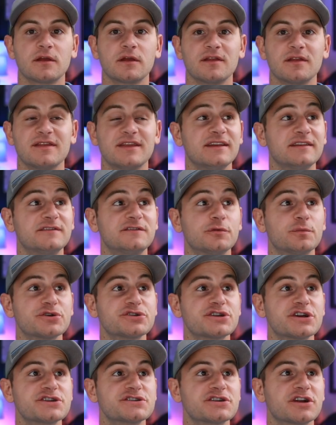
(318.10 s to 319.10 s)
The
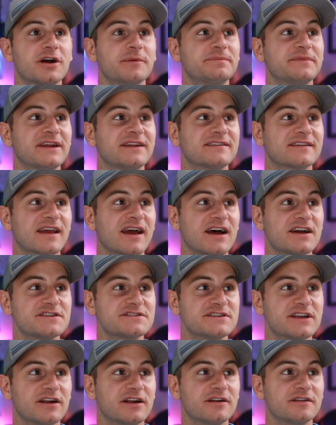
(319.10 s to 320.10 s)
Supercharger Updates guy
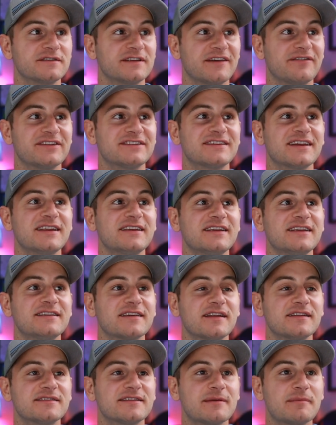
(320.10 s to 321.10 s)
shares, if it's any
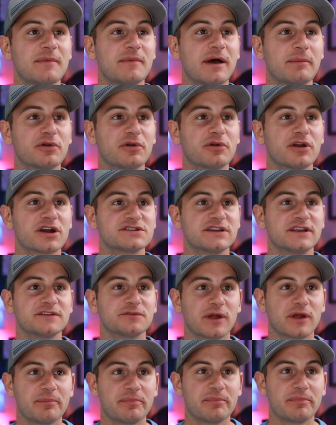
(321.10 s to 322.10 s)
sign semi-production is
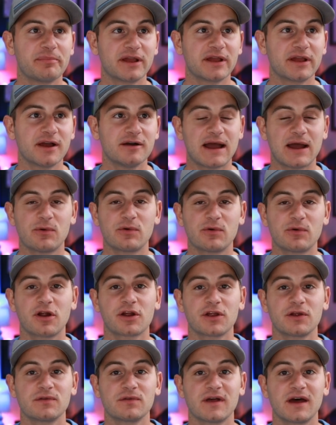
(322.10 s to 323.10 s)
ramping up, I would
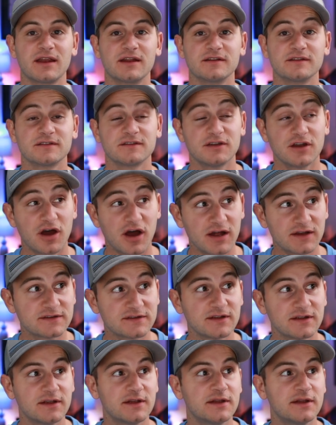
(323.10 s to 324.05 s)
argue that it's not.